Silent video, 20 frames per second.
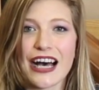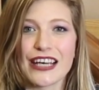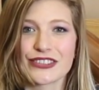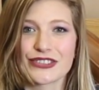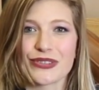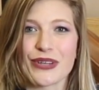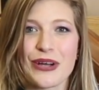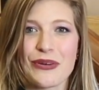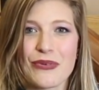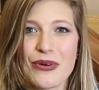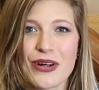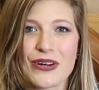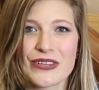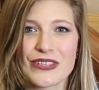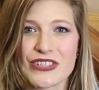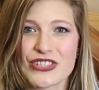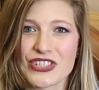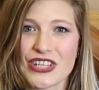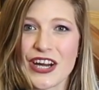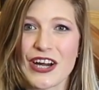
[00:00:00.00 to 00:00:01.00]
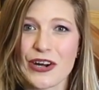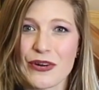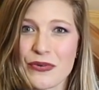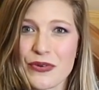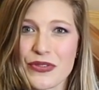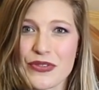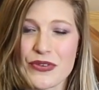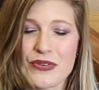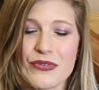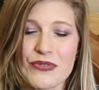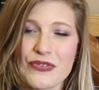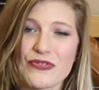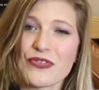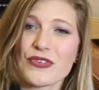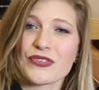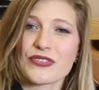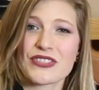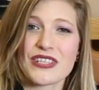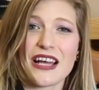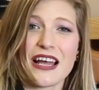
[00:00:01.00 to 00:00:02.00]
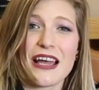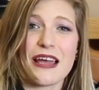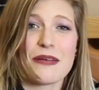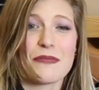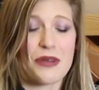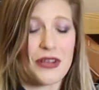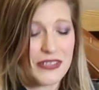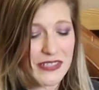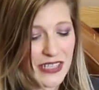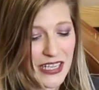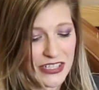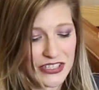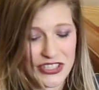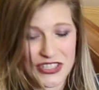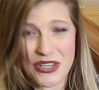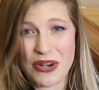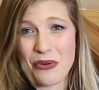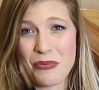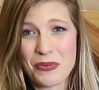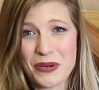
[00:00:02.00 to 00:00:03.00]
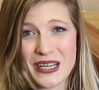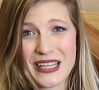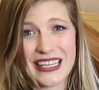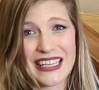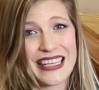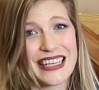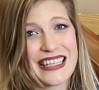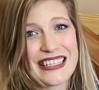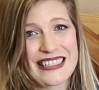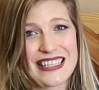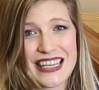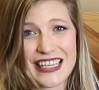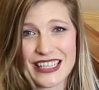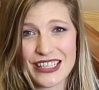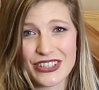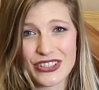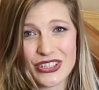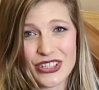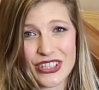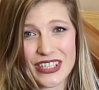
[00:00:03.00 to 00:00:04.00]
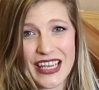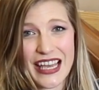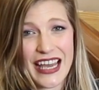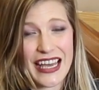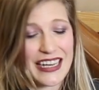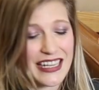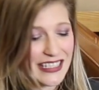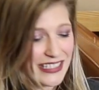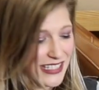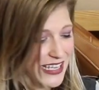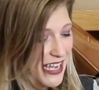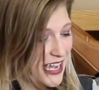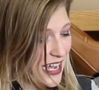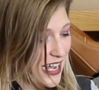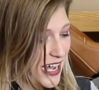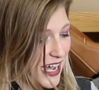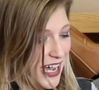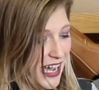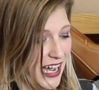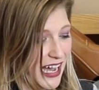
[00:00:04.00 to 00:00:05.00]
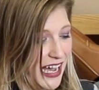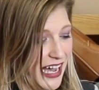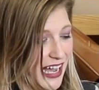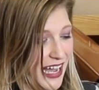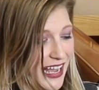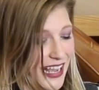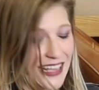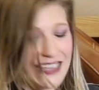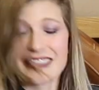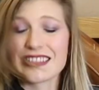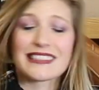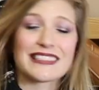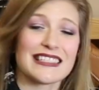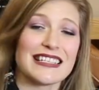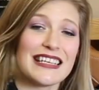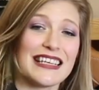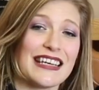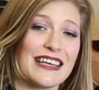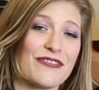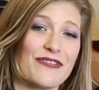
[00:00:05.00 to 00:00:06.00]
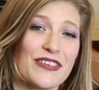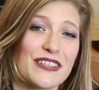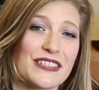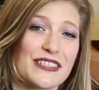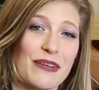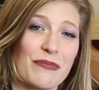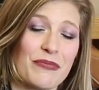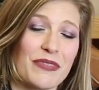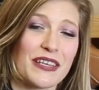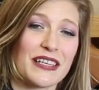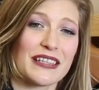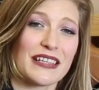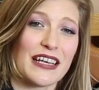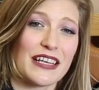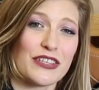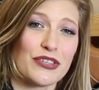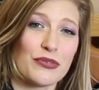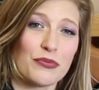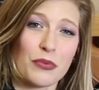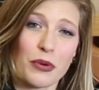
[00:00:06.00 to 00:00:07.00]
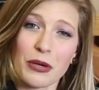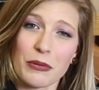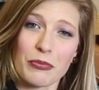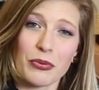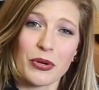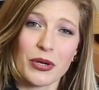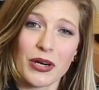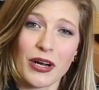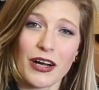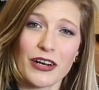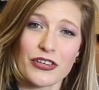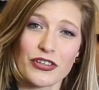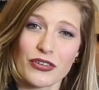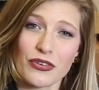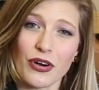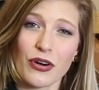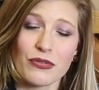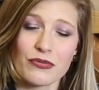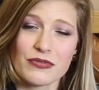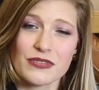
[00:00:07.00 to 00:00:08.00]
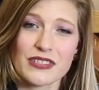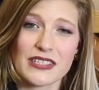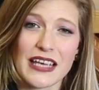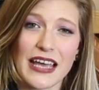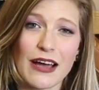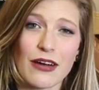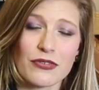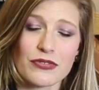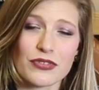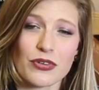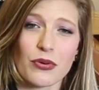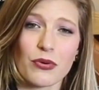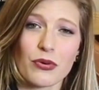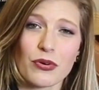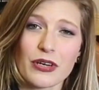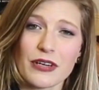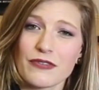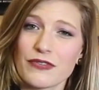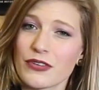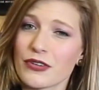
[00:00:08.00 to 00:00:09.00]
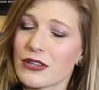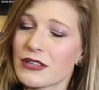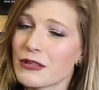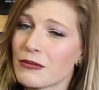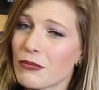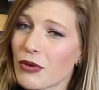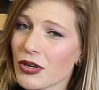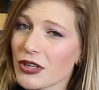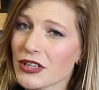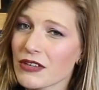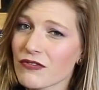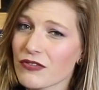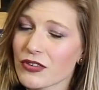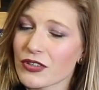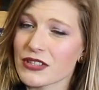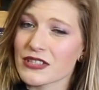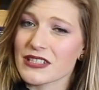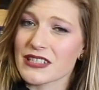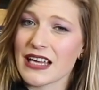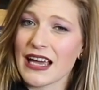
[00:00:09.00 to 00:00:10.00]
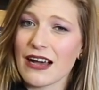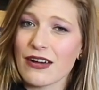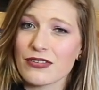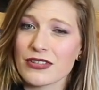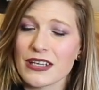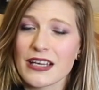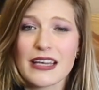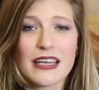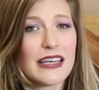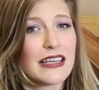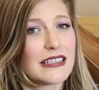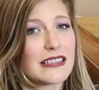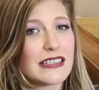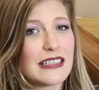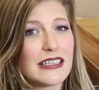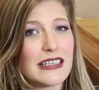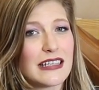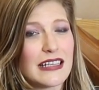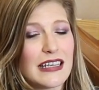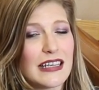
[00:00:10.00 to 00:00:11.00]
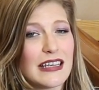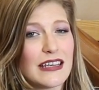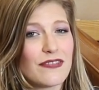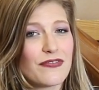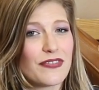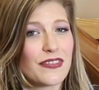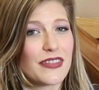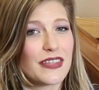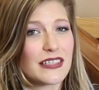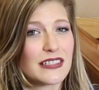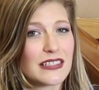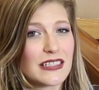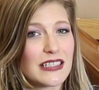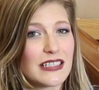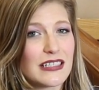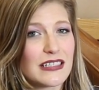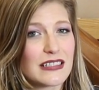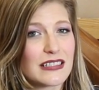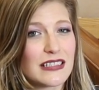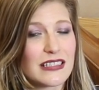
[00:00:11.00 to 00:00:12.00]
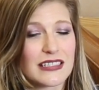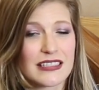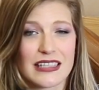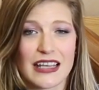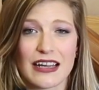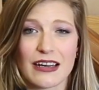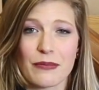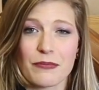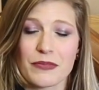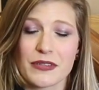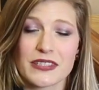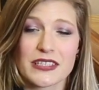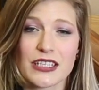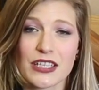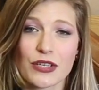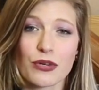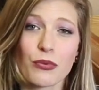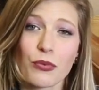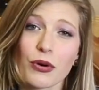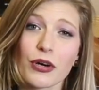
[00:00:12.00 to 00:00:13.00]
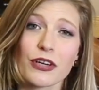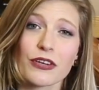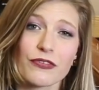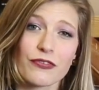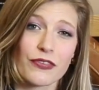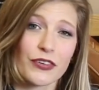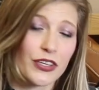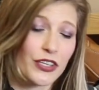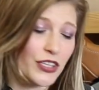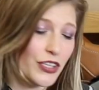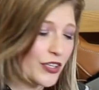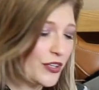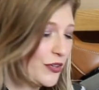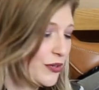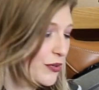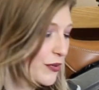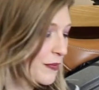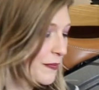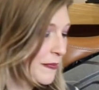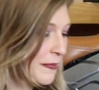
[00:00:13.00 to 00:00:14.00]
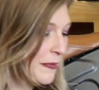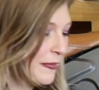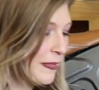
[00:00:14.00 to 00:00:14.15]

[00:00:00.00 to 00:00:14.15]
So I wanted to share with you the first time us actually opening it and taking a look at it and see if it's something that you want to put on your own Scout, or if you're in the market for a Scout, seeing if this is the setup that's going to work for you.